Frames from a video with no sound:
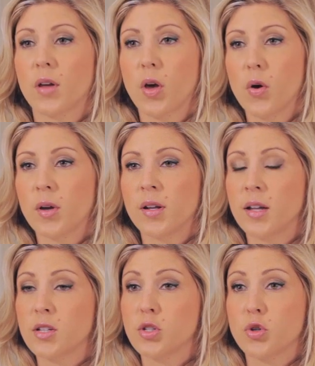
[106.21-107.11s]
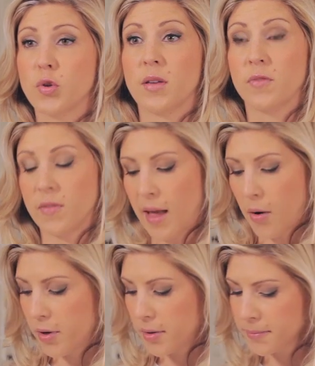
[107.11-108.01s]
the coconut tree
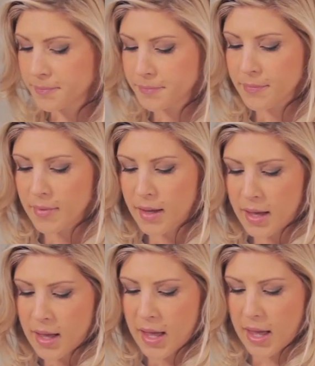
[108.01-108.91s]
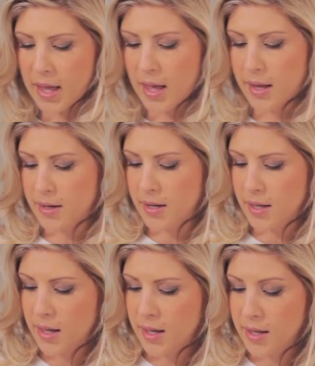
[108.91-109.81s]
flower. And
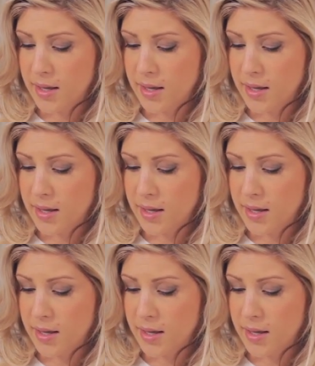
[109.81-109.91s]
it